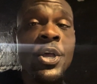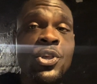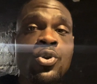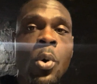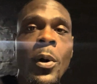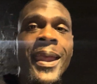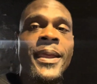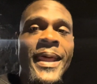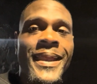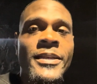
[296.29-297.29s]
You are
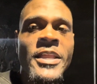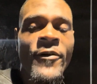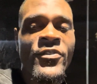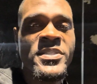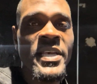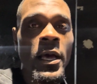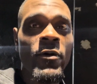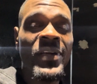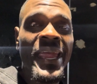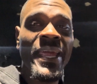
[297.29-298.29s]
in a deficit
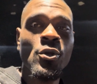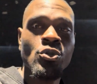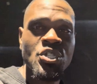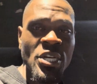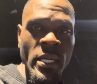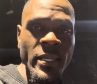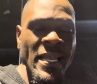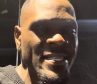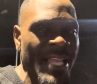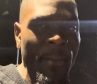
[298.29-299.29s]
of energy.
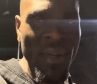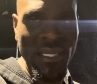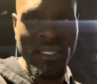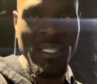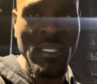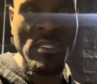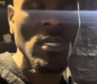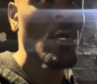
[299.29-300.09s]
Does that make sense?